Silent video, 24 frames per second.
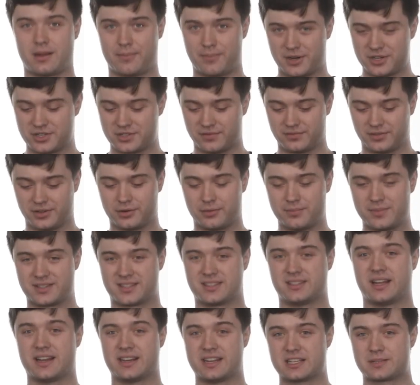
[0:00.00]
a bunch of little
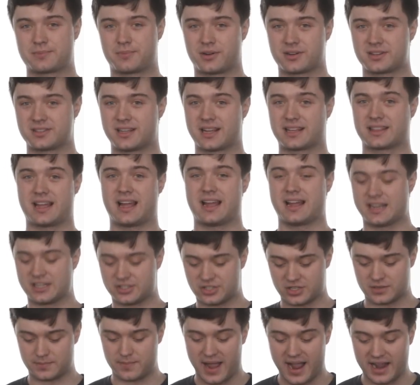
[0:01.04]
miscellaneous parts like that is
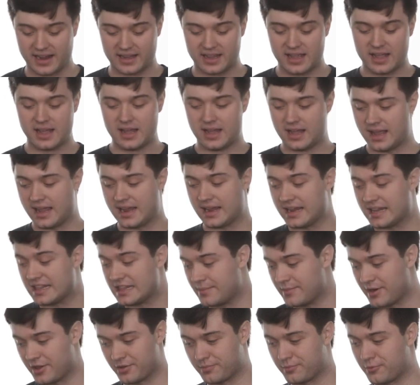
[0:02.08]
just back in
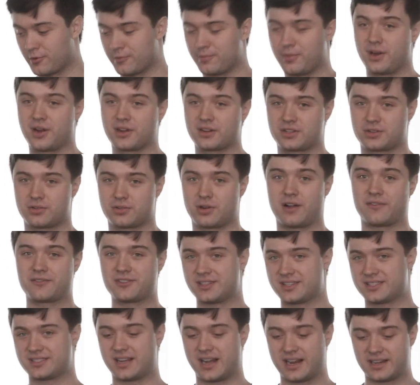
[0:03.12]
the motherboard box or off to
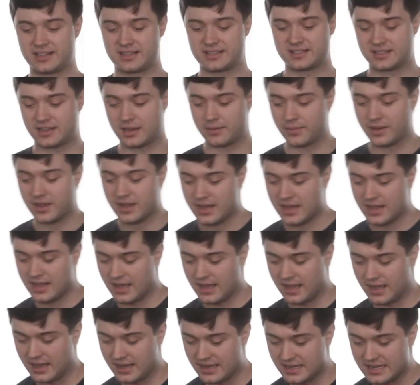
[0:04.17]
the side in some
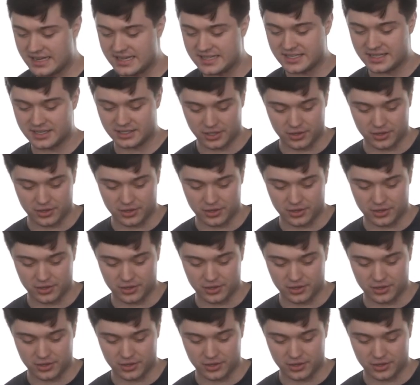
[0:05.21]
easy to